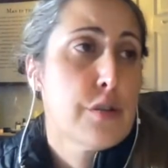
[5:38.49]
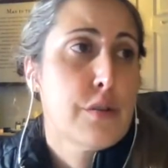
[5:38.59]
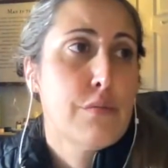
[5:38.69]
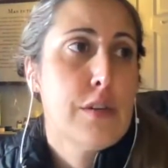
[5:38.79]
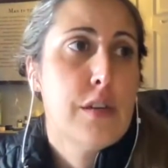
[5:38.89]

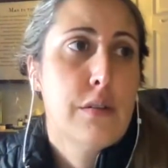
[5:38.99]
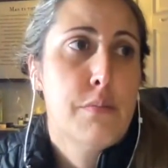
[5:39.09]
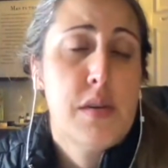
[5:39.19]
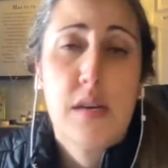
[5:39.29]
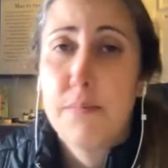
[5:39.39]
that we can
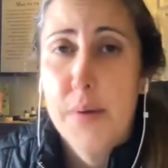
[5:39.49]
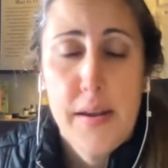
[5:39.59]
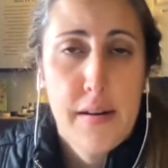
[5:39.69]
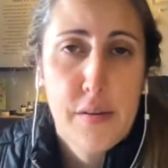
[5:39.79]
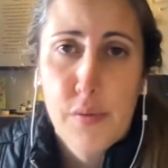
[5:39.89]
be
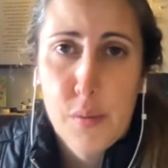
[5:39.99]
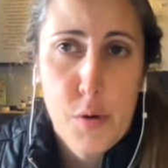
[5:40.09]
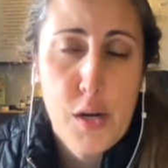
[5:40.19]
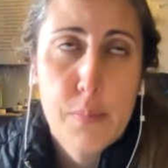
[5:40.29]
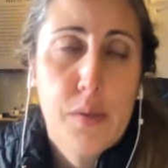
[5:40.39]
competitive in the
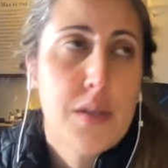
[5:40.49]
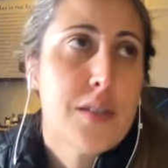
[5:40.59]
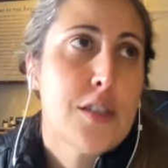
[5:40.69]
marketplace.